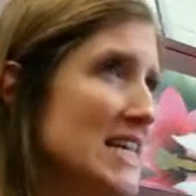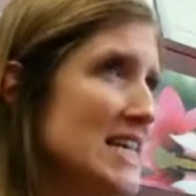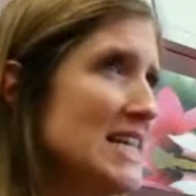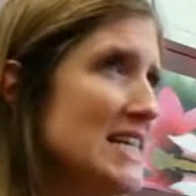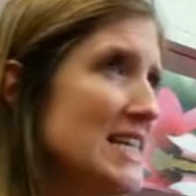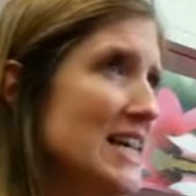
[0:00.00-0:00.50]

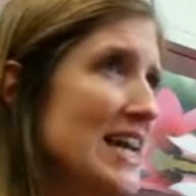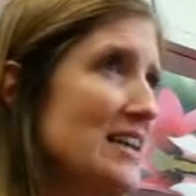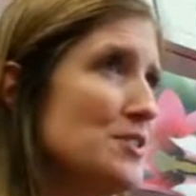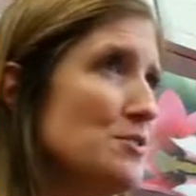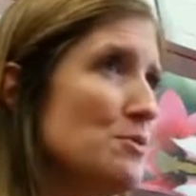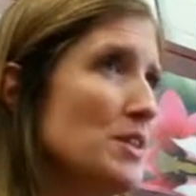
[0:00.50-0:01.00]
lead, and
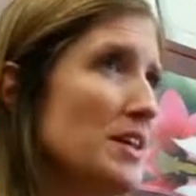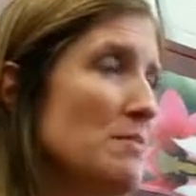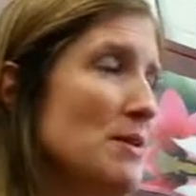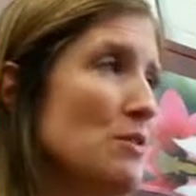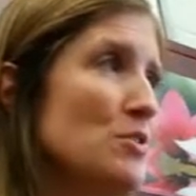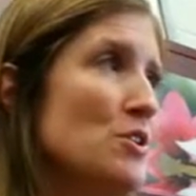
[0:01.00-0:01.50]
it's really
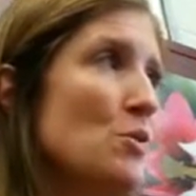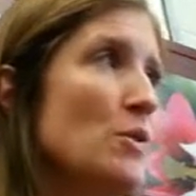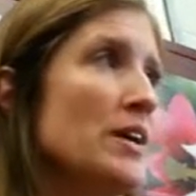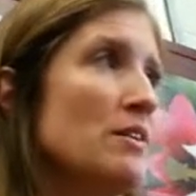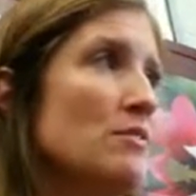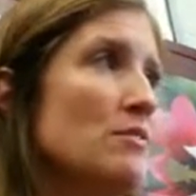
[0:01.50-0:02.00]
about
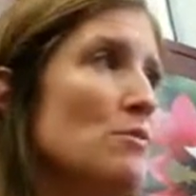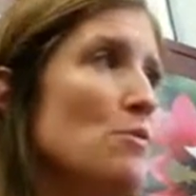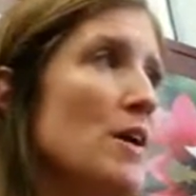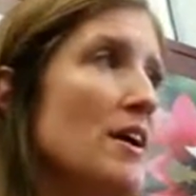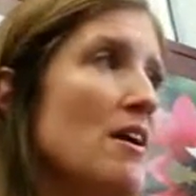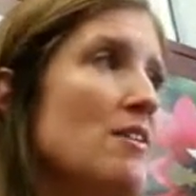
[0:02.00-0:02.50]
knowing
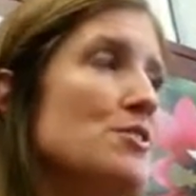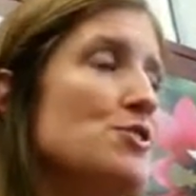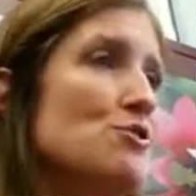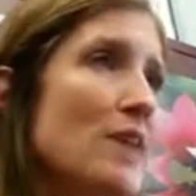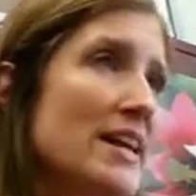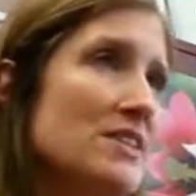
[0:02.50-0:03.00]
what our
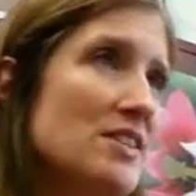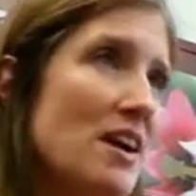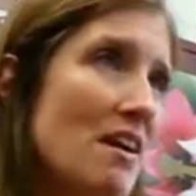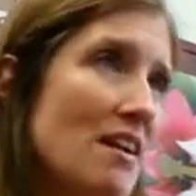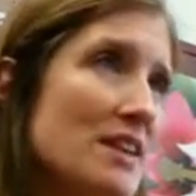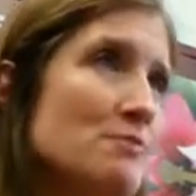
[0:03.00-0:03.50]
strengths
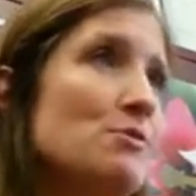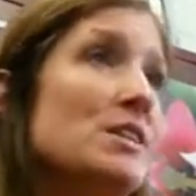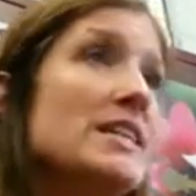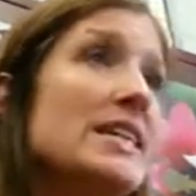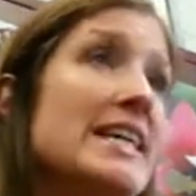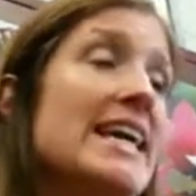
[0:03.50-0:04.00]
are and
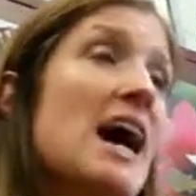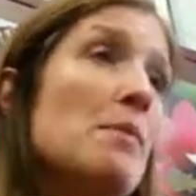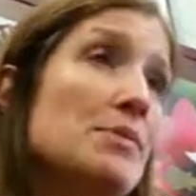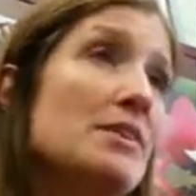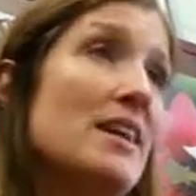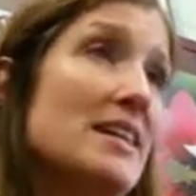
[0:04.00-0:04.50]
really
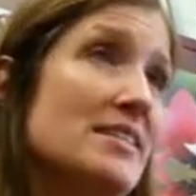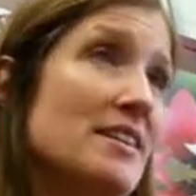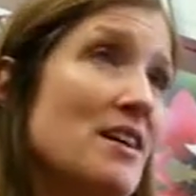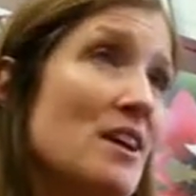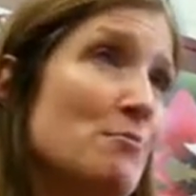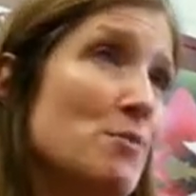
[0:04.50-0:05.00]

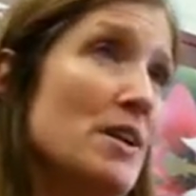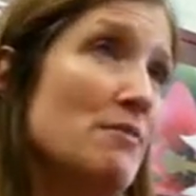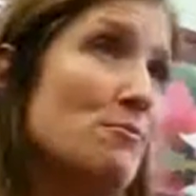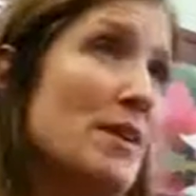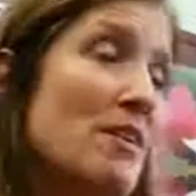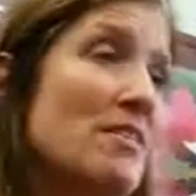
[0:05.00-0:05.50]
capitalizing on what
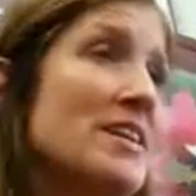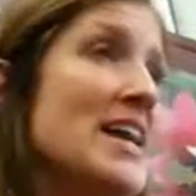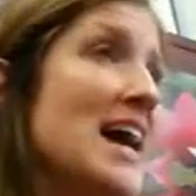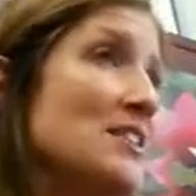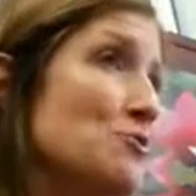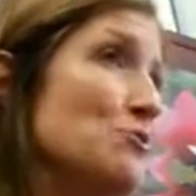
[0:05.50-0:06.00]
we are
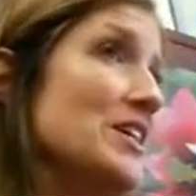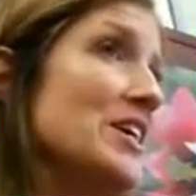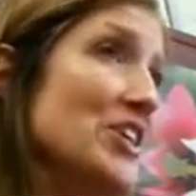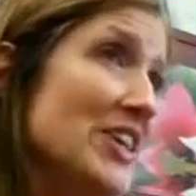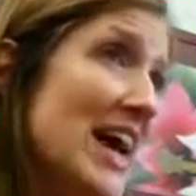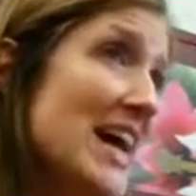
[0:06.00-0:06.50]
naturally
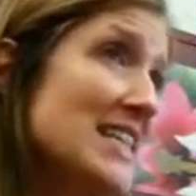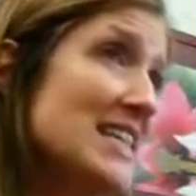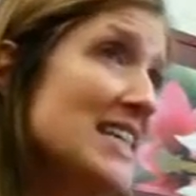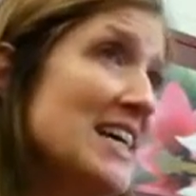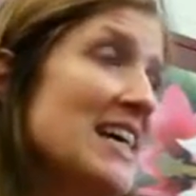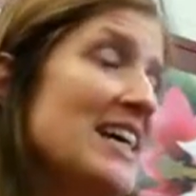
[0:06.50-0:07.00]
good at,
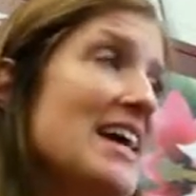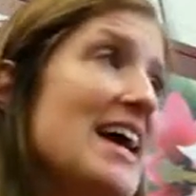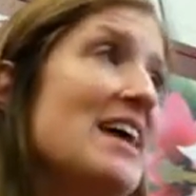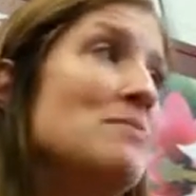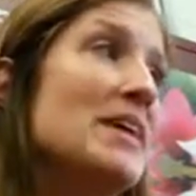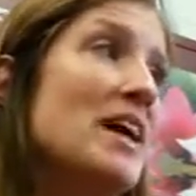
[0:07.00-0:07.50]

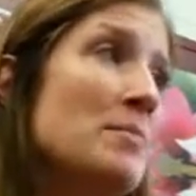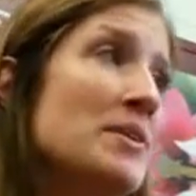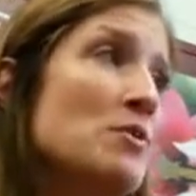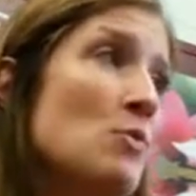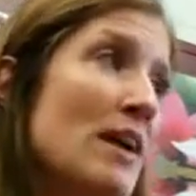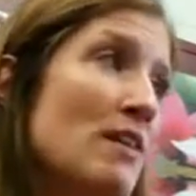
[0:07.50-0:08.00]
and
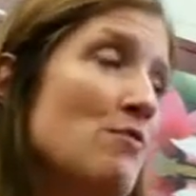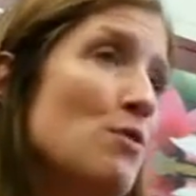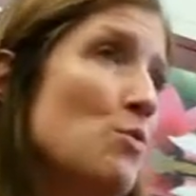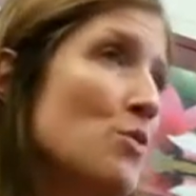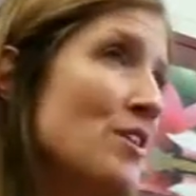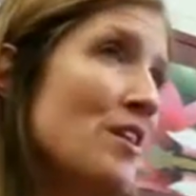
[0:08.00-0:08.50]
becoming aware of
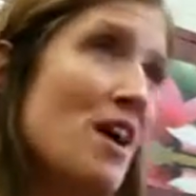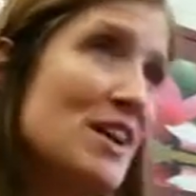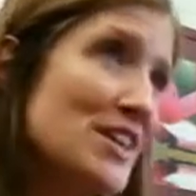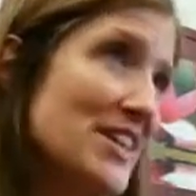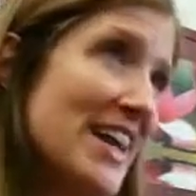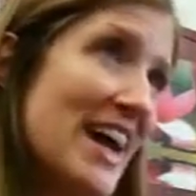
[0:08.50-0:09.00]
what we're
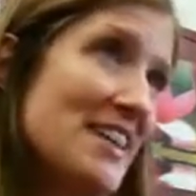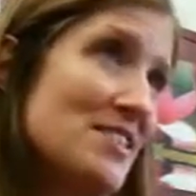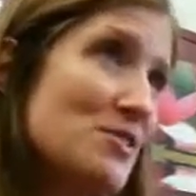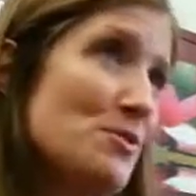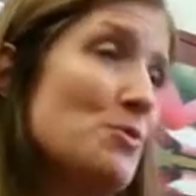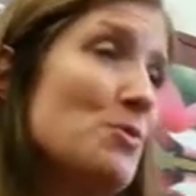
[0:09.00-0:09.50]
not good
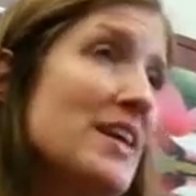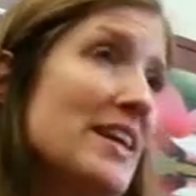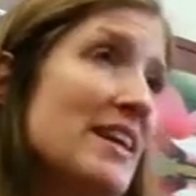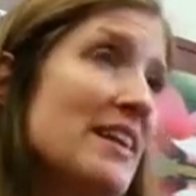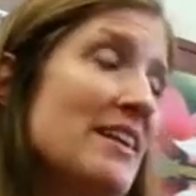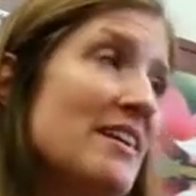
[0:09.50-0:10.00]
at, so that we
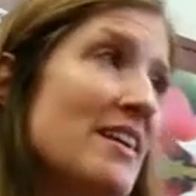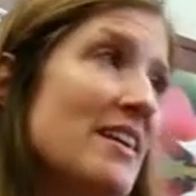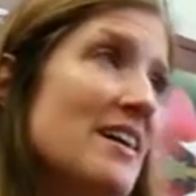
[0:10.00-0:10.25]
can